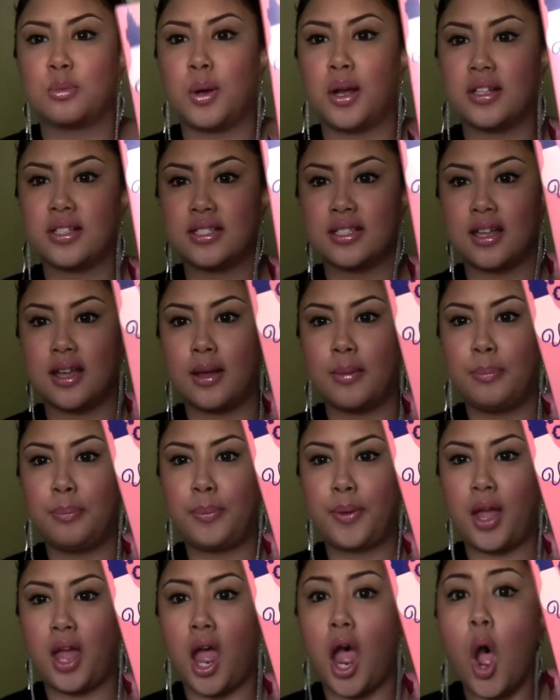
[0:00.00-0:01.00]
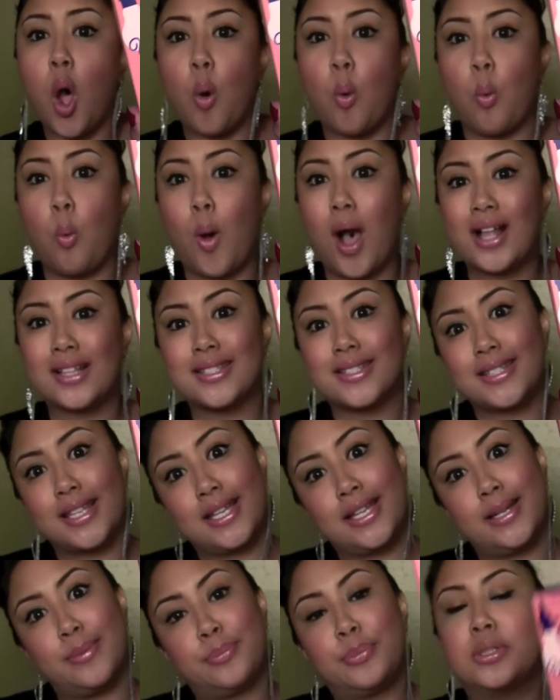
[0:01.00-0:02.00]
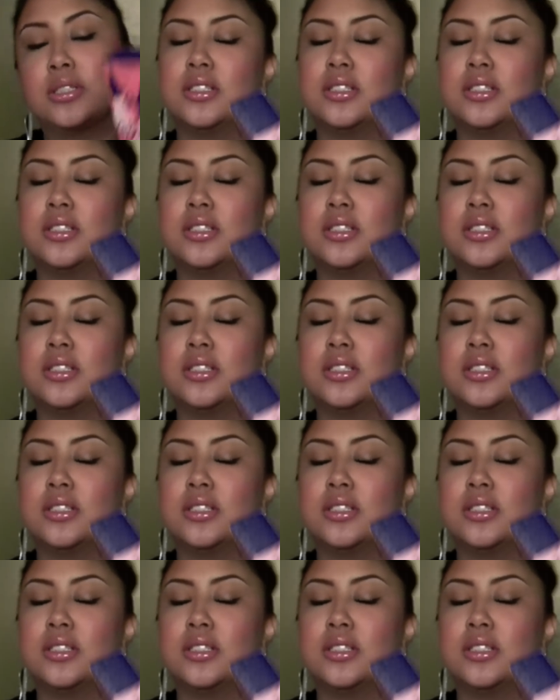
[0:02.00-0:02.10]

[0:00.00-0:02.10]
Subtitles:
What's Up. What's Up?